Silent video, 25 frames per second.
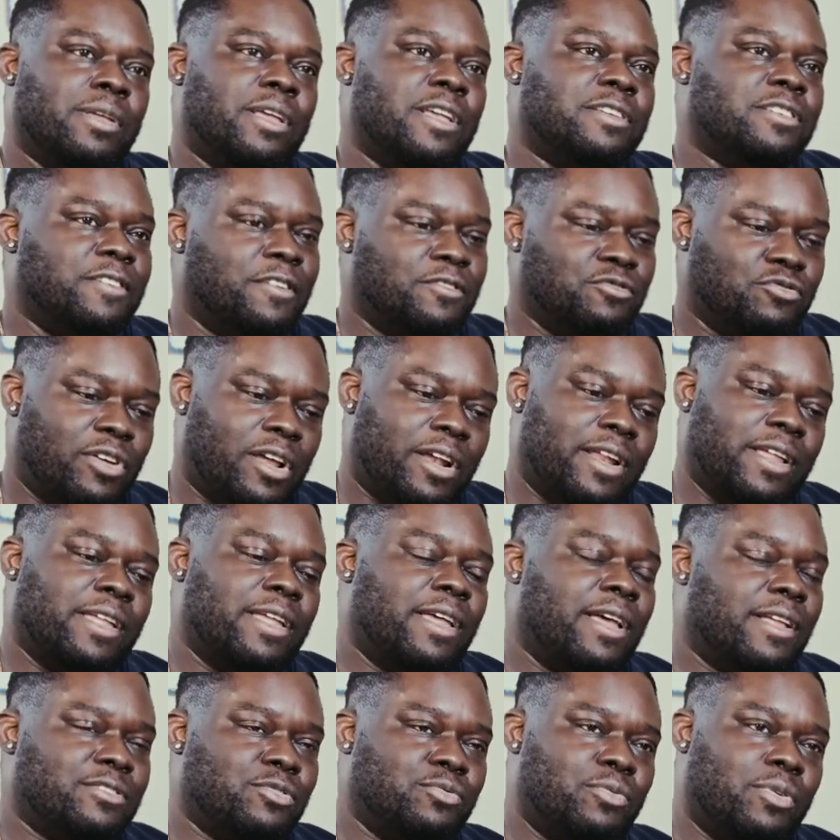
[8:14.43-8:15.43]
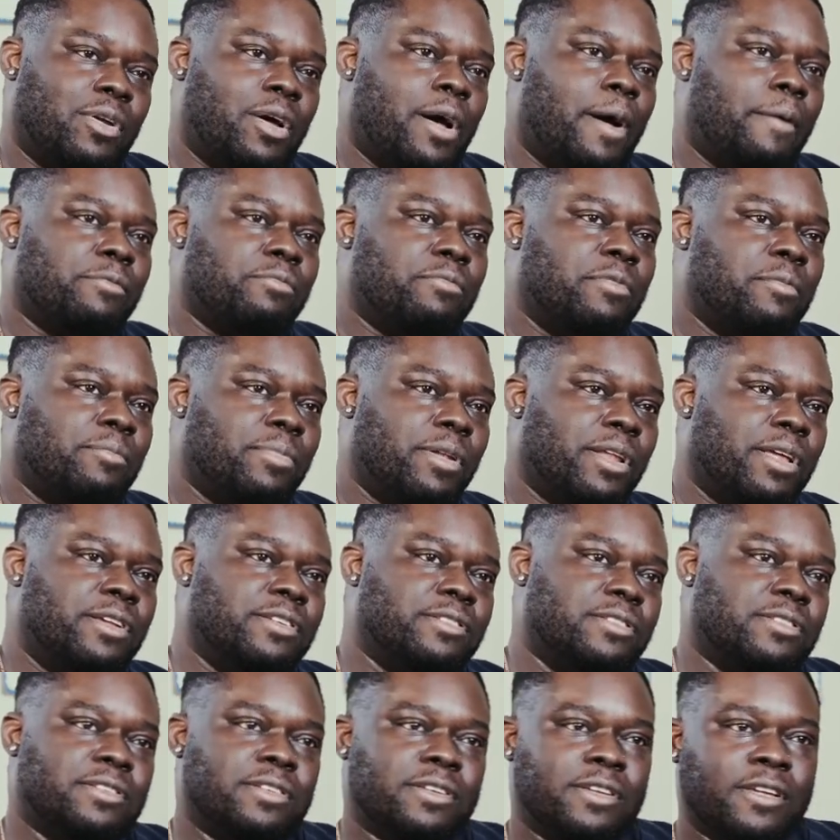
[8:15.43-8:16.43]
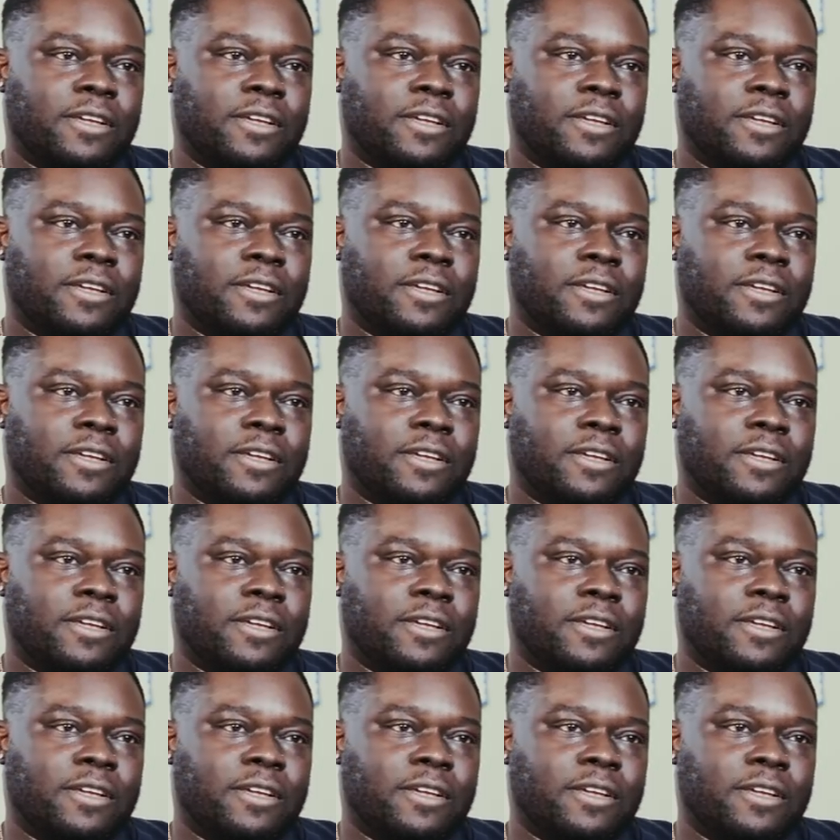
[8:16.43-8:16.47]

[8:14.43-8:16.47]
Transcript: instead of trying to get to an optimum place.